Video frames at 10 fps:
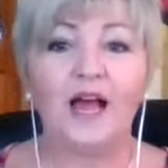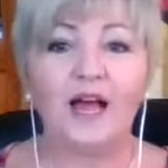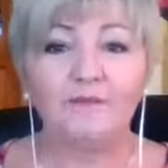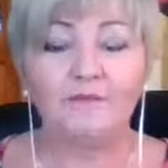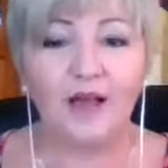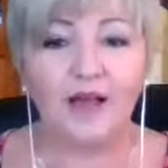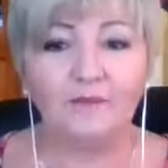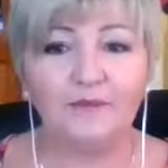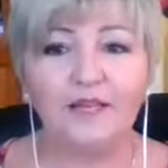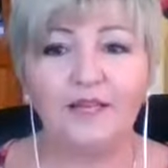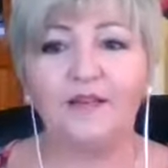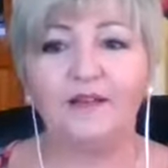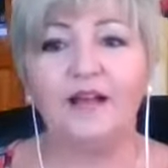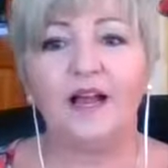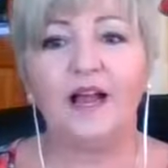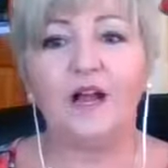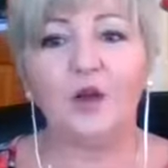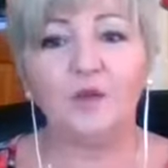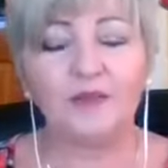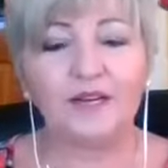I'm here. I
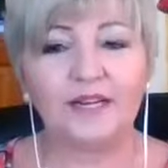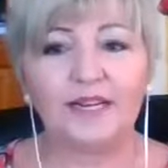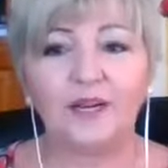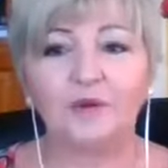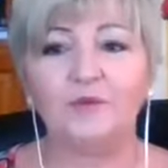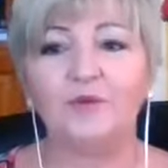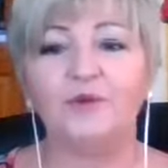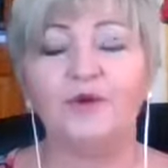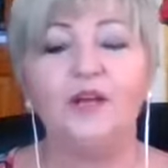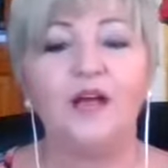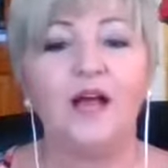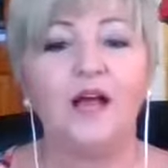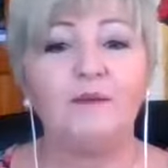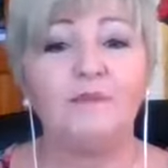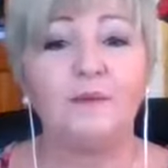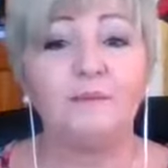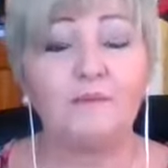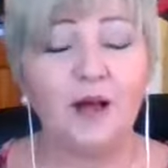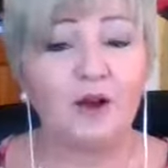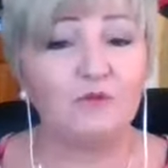hope that I can help you. I
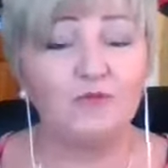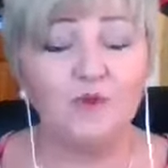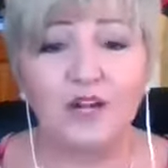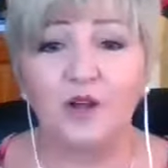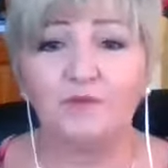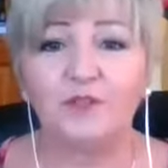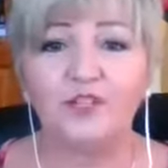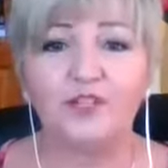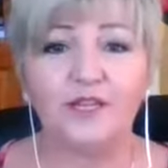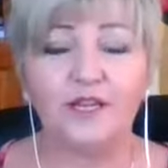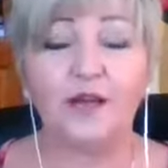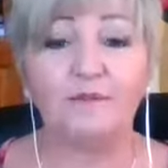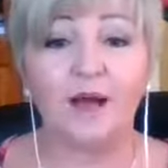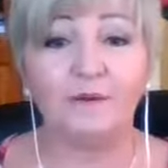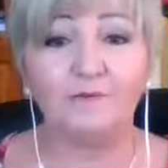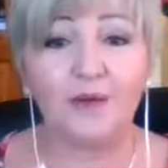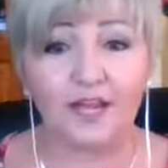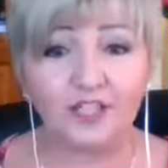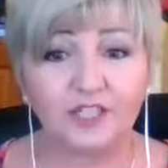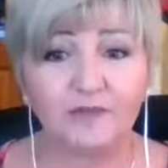really hope that you can hear. I'm
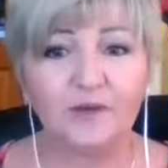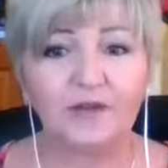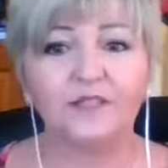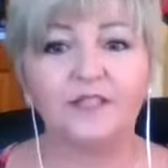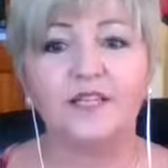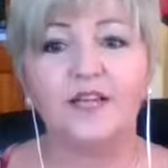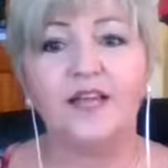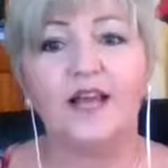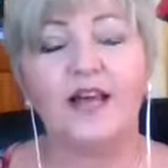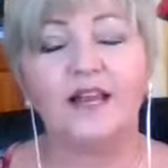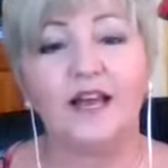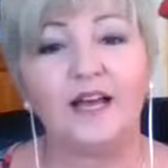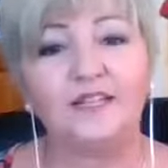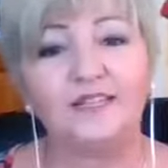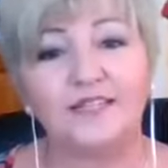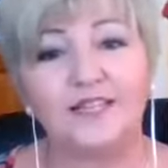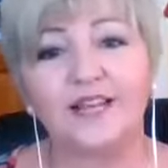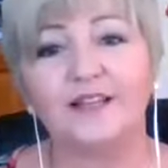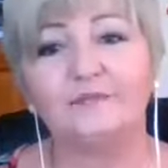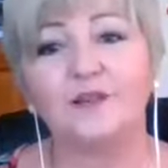passionate about this and I
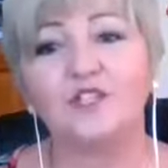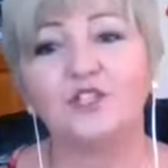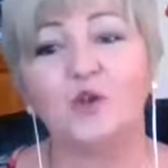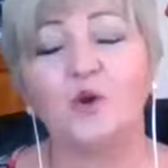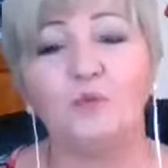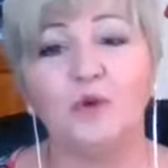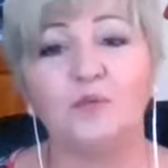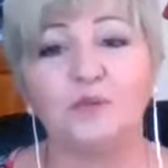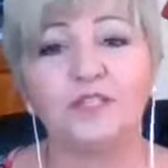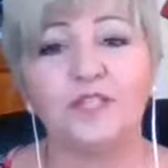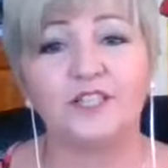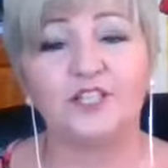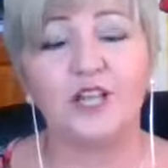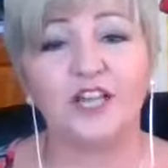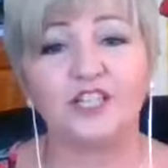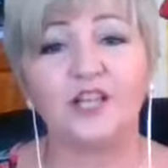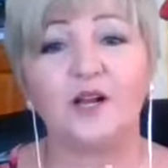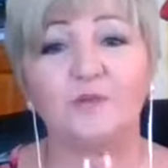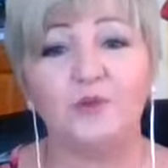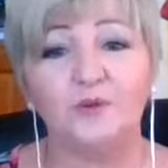understand that my sole purpose is to actually
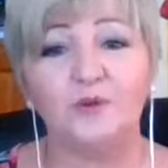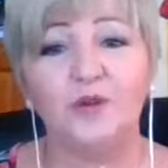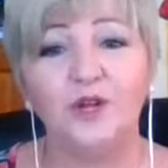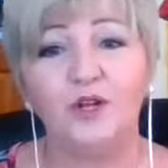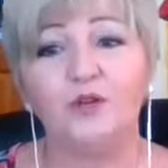help you